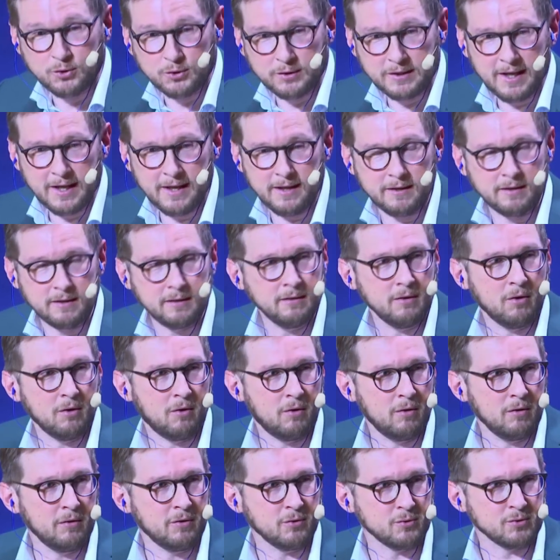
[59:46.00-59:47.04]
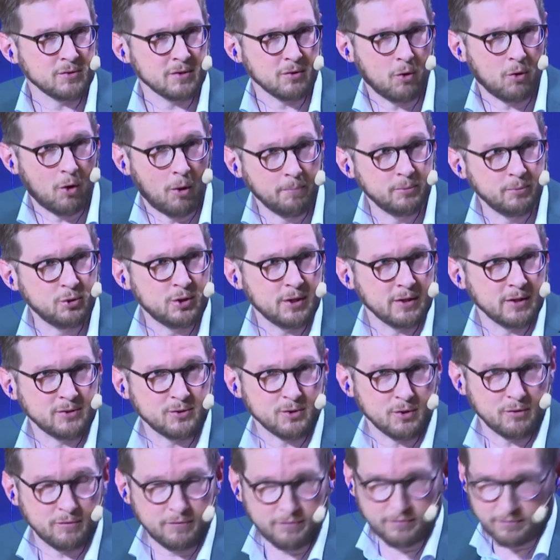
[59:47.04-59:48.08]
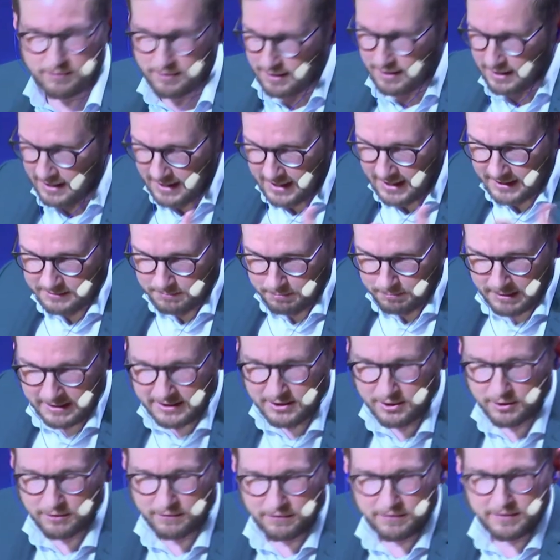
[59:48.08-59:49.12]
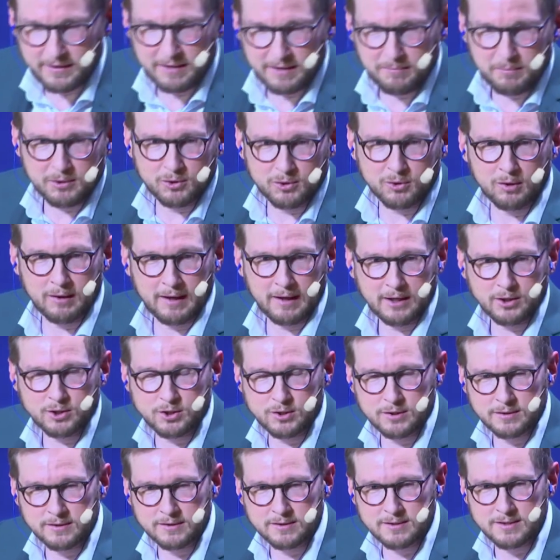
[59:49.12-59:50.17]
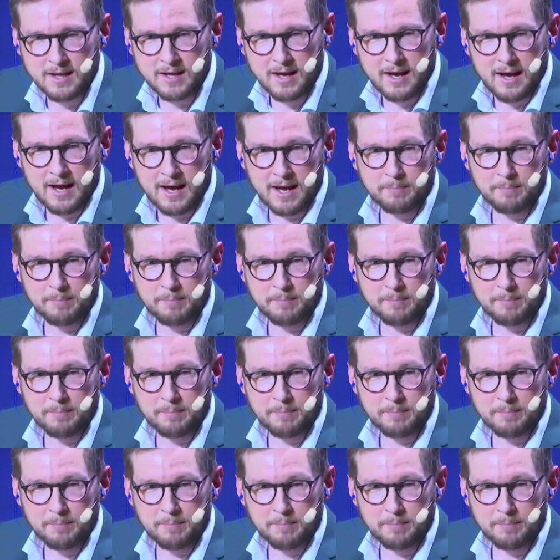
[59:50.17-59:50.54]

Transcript: Today, all those objects of art, many of them in collections,